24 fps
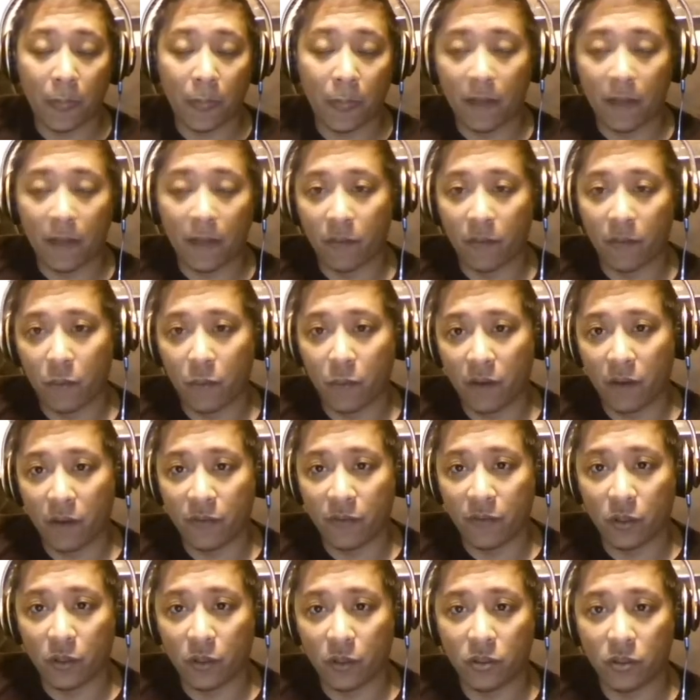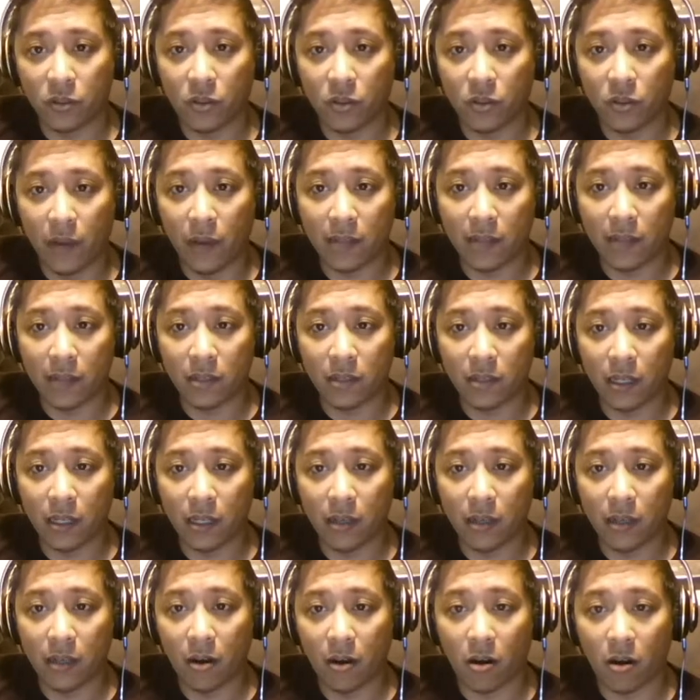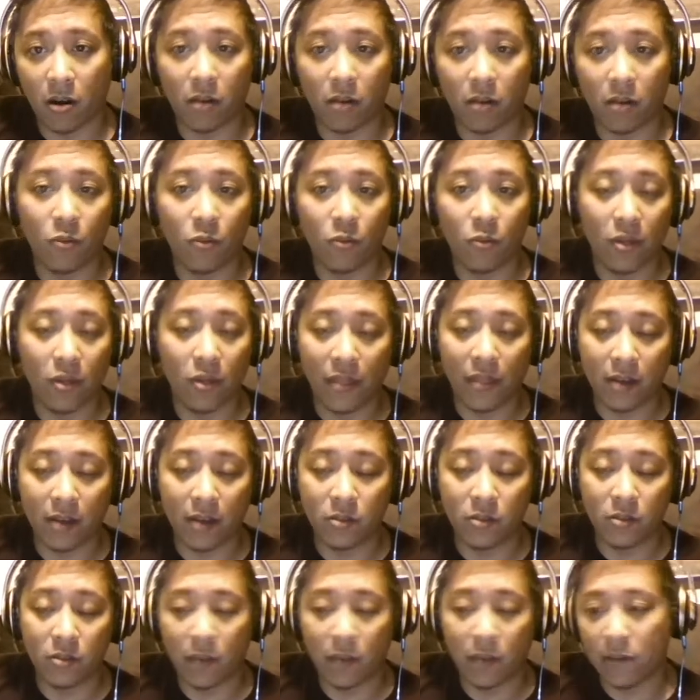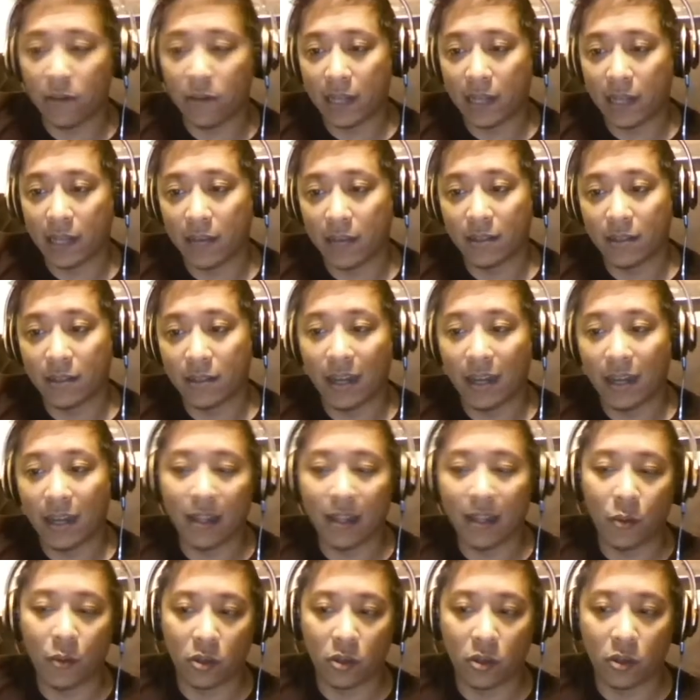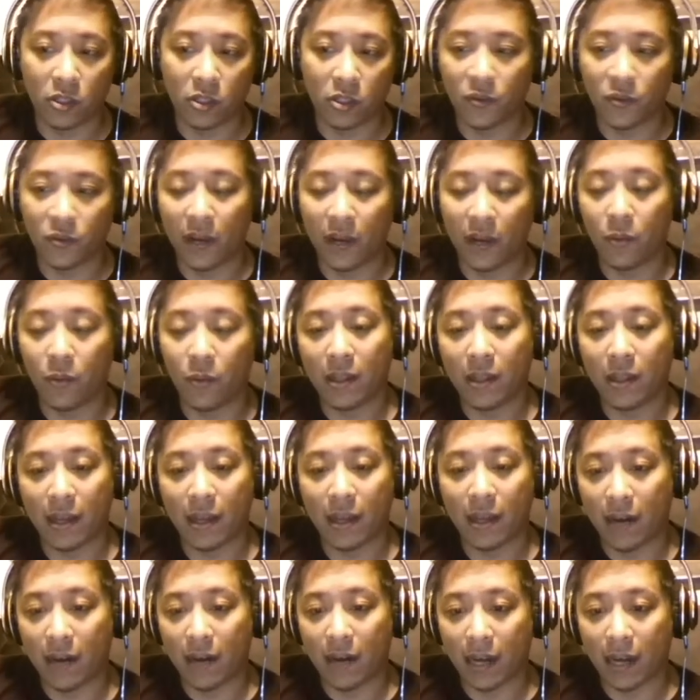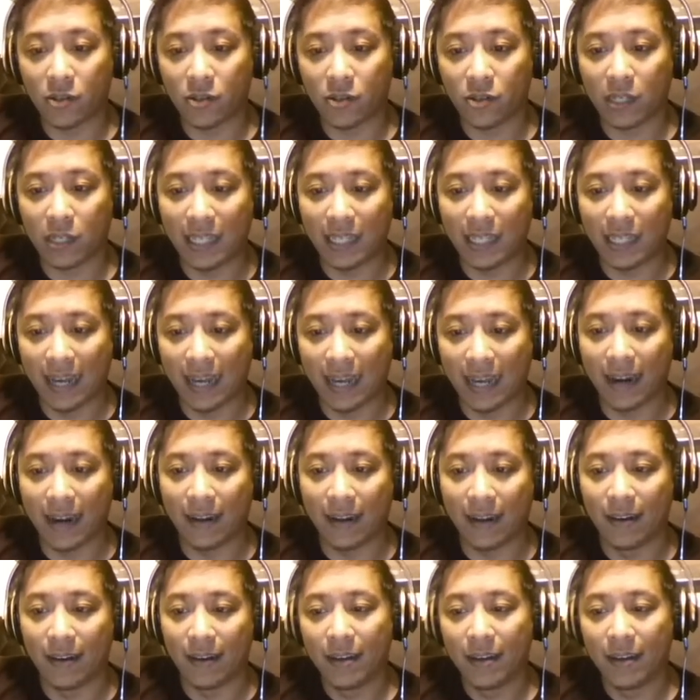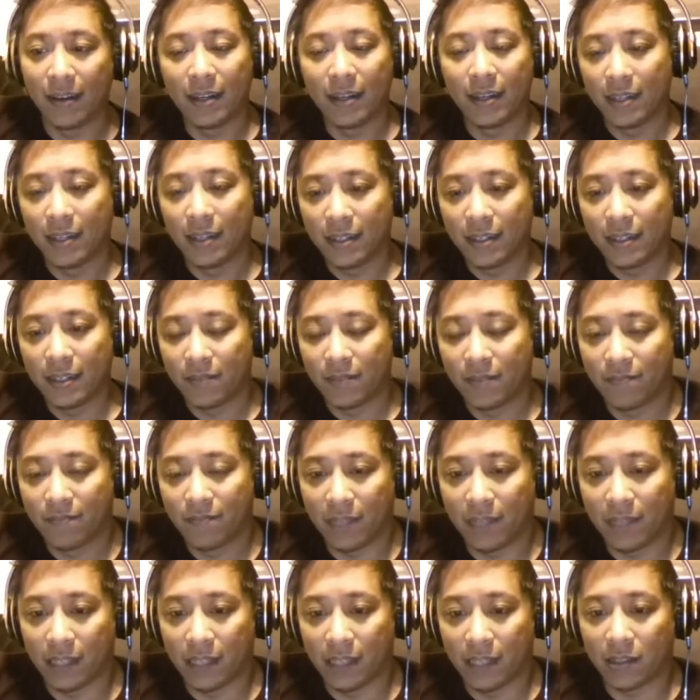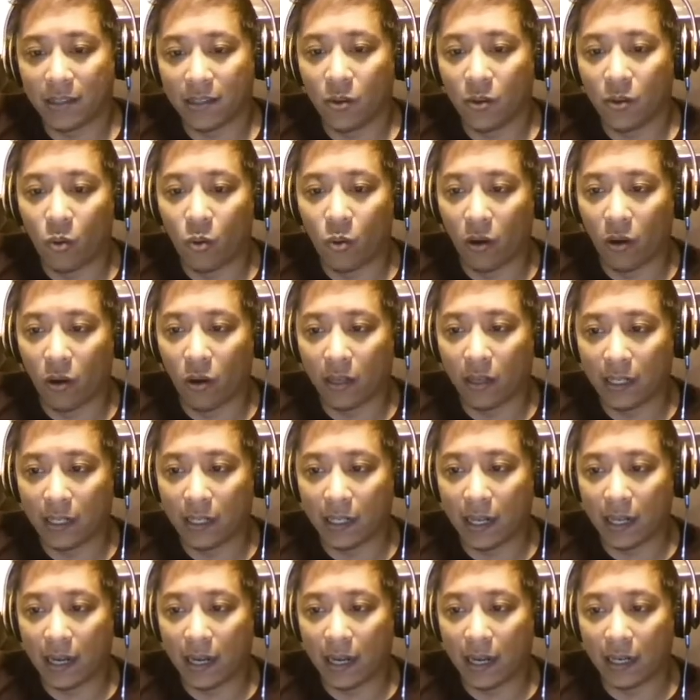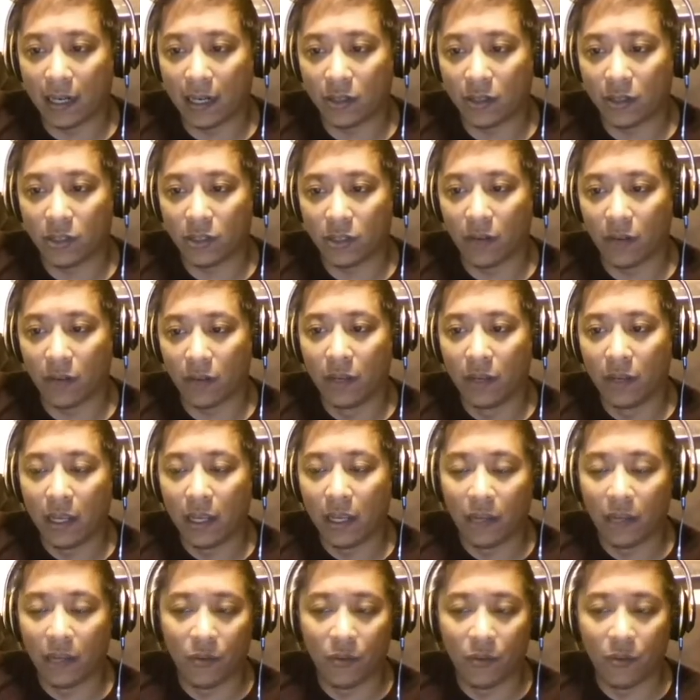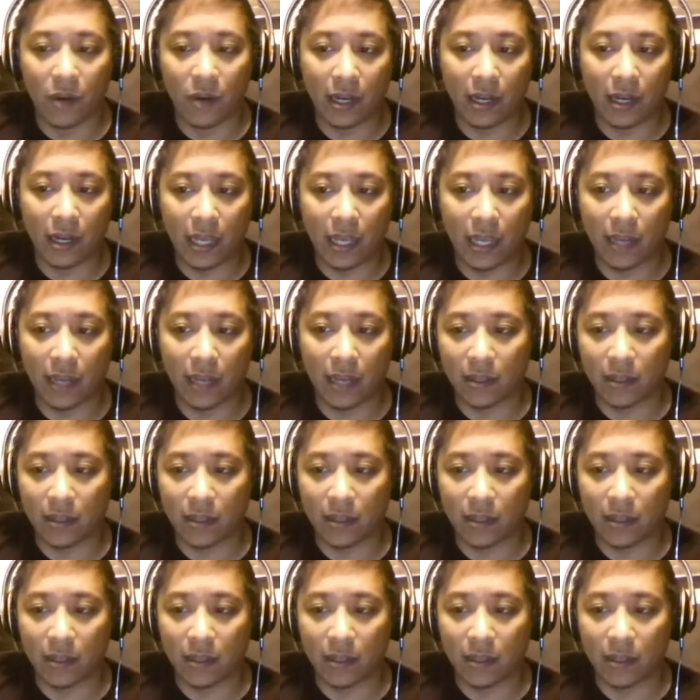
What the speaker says: Printful to Etsy are 1,000 by 1,000, and they work just fine without actually getting this little warning that they got here. So if you want to get